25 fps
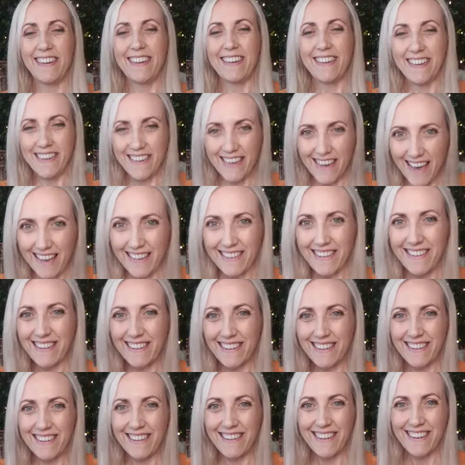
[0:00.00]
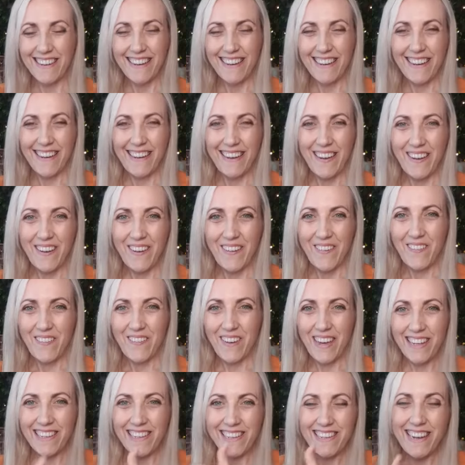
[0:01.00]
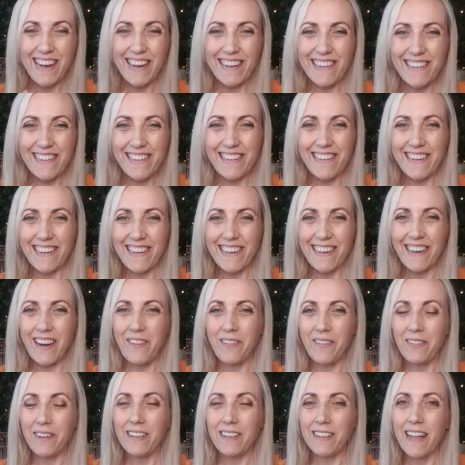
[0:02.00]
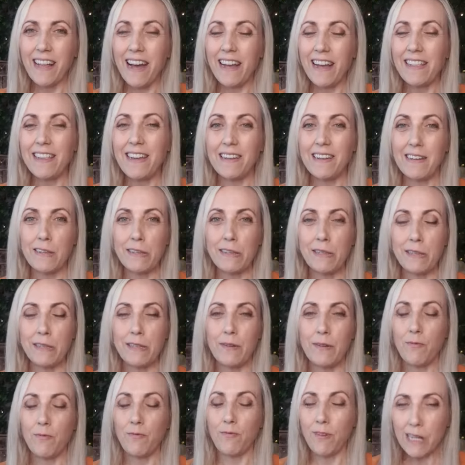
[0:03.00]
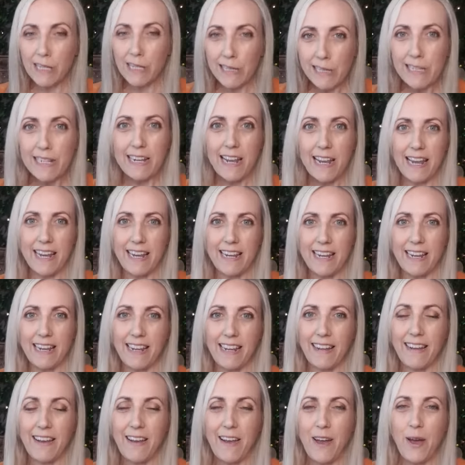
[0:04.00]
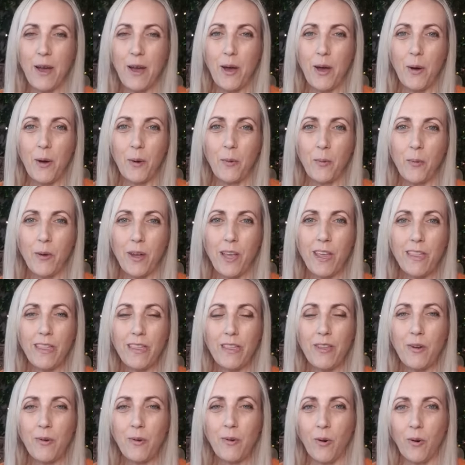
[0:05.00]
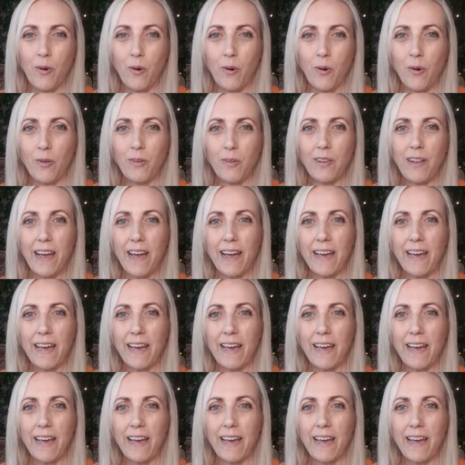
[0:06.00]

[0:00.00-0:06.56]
Yes. Fantastic. I'm glad that is resonating with you all.